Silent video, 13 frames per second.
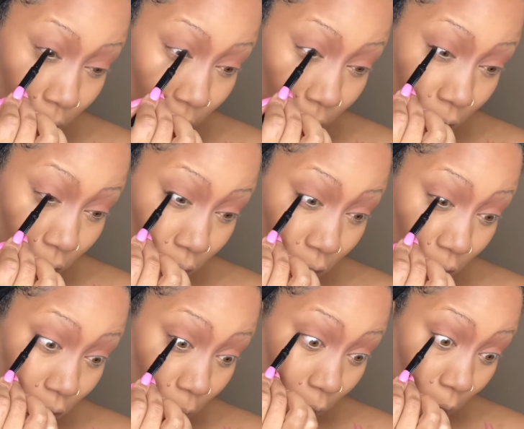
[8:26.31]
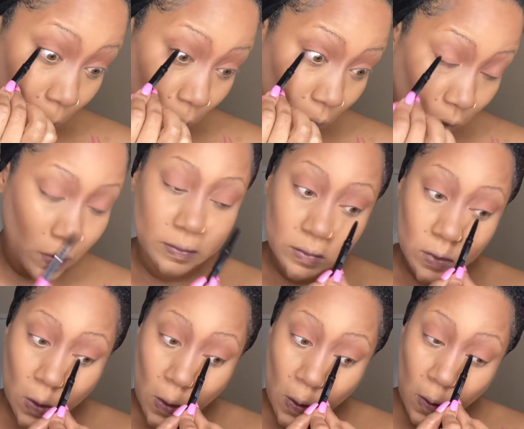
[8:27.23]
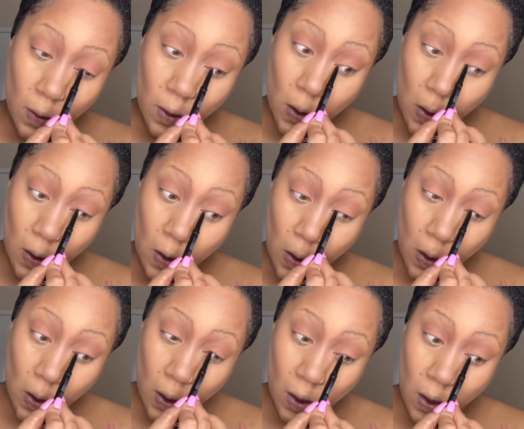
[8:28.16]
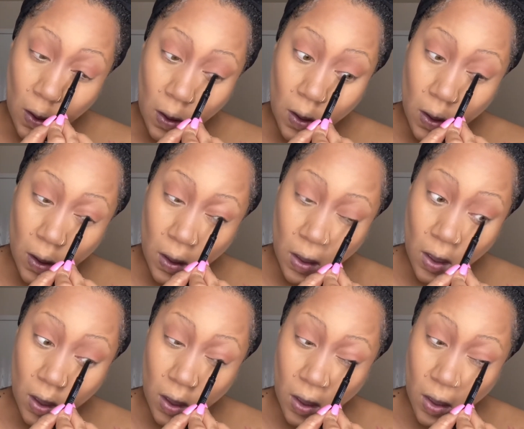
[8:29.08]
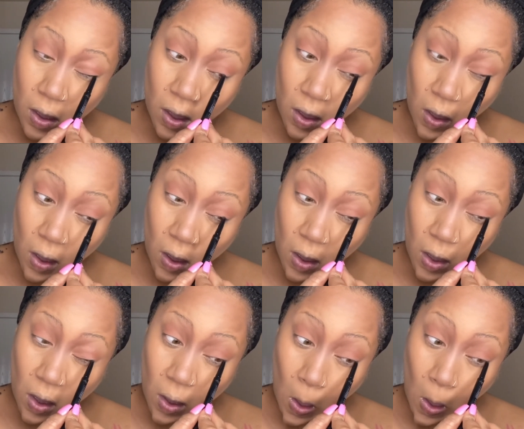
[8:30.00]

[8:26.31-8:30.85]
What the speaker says: and I have more on the way, and I'm so glad it didn't come from in the States.